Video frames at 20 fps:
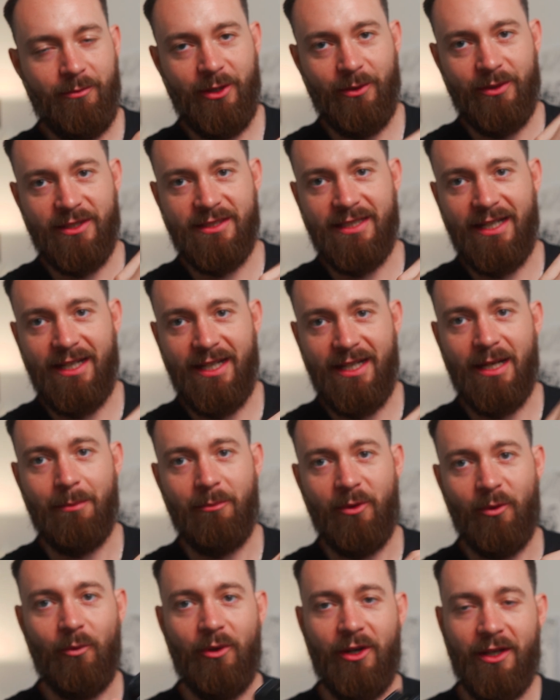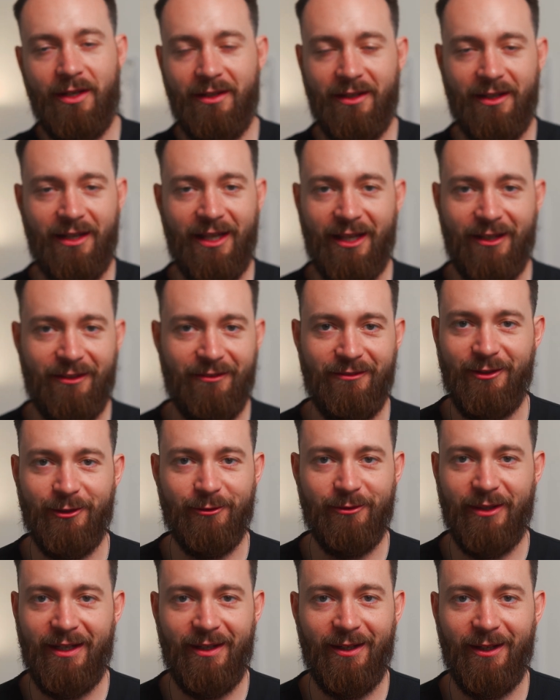to setting number 1, and you're
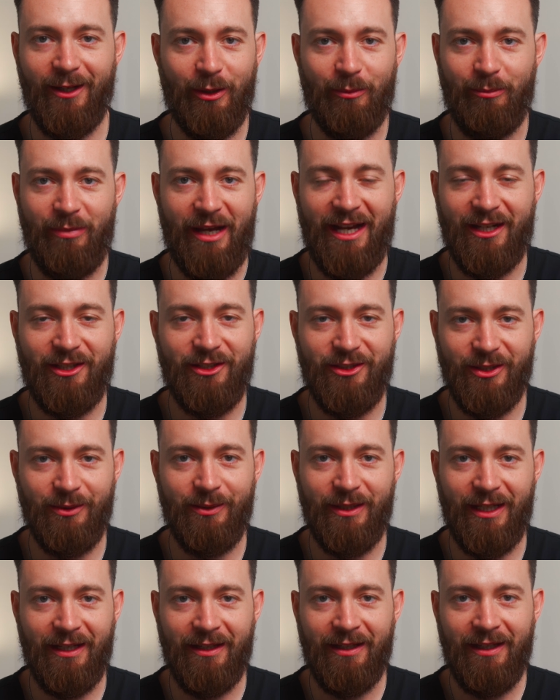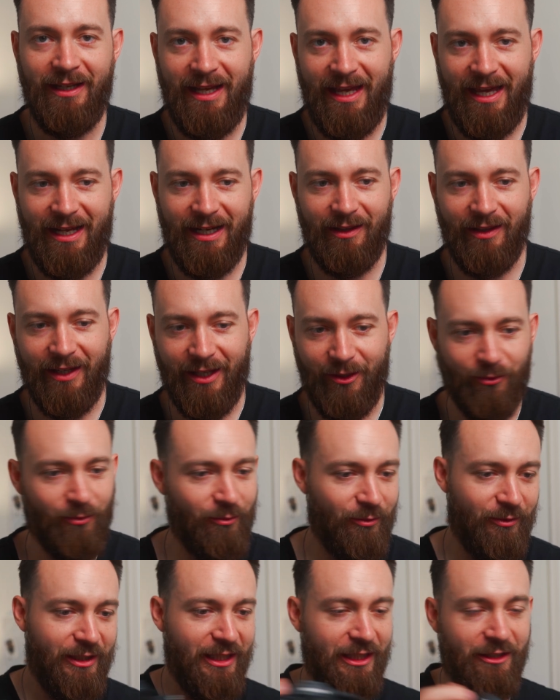ready to go back shooting, and it like
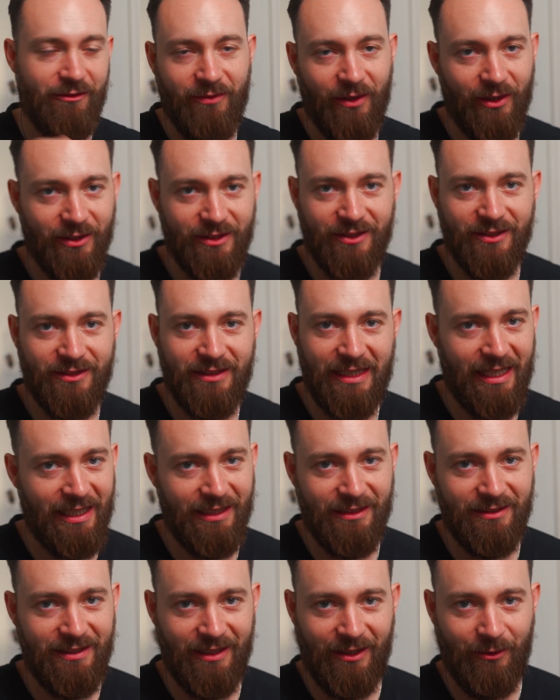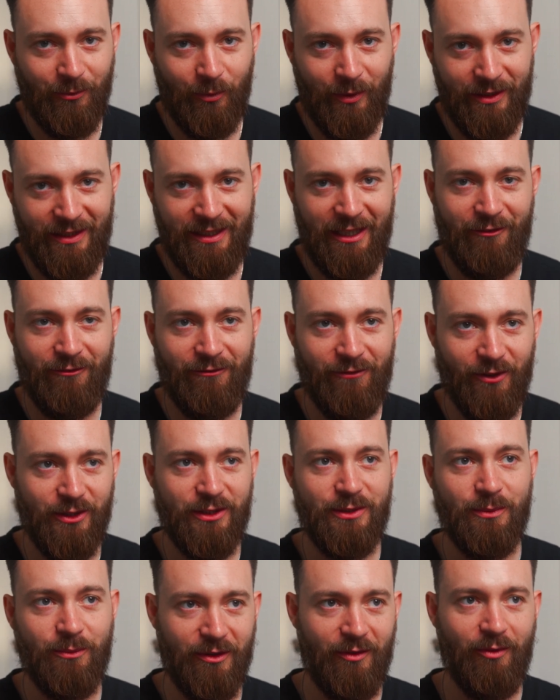defaults your settings to what they
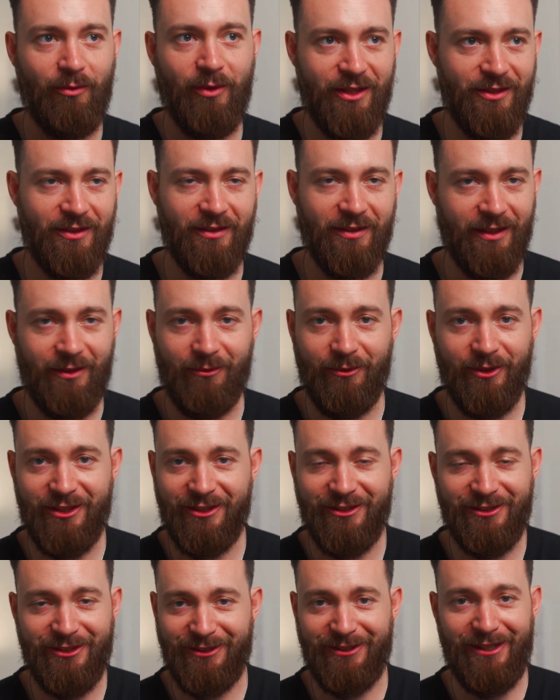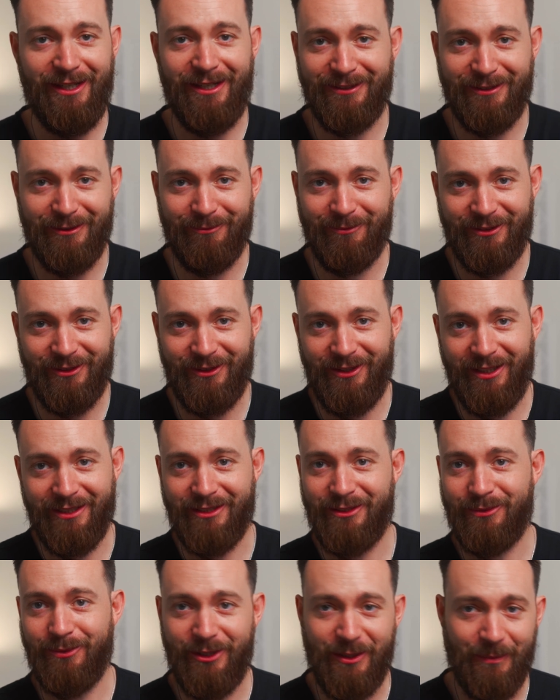first were originally, which is just awesome. So you can
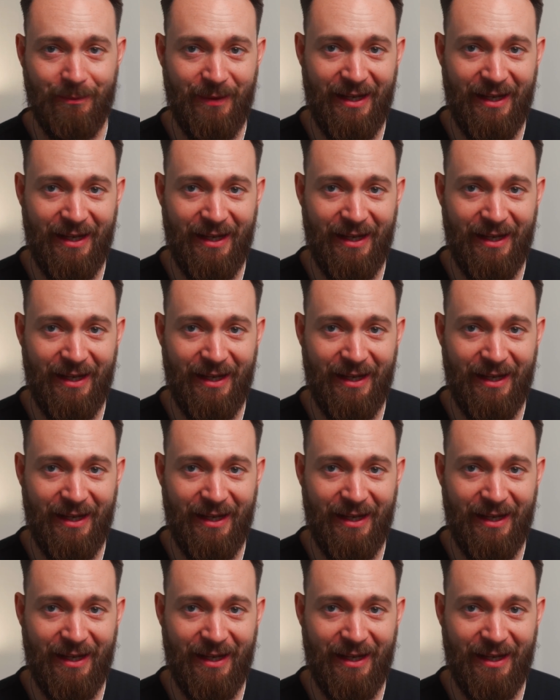switch it